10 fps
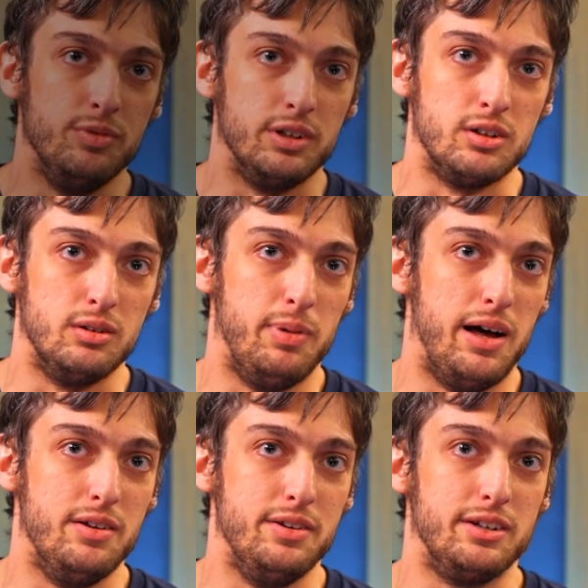The current
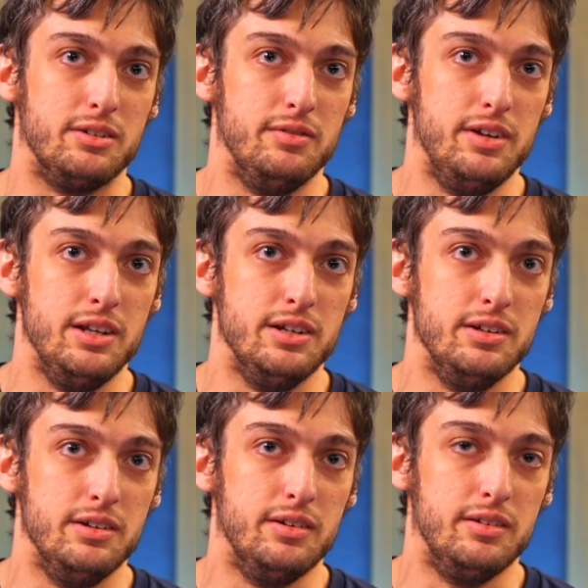bottleneck
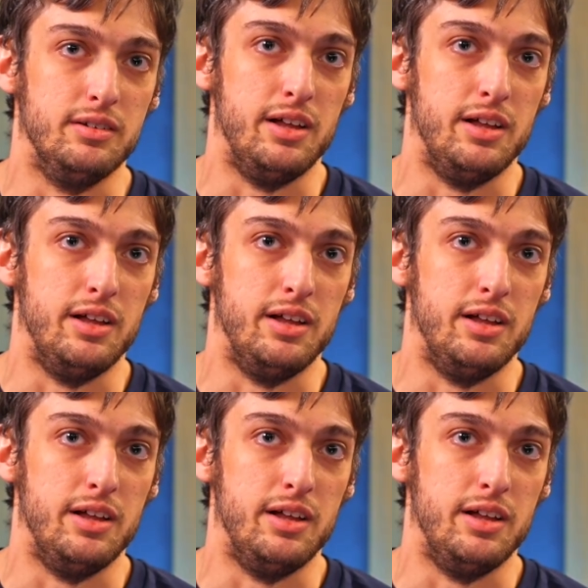in a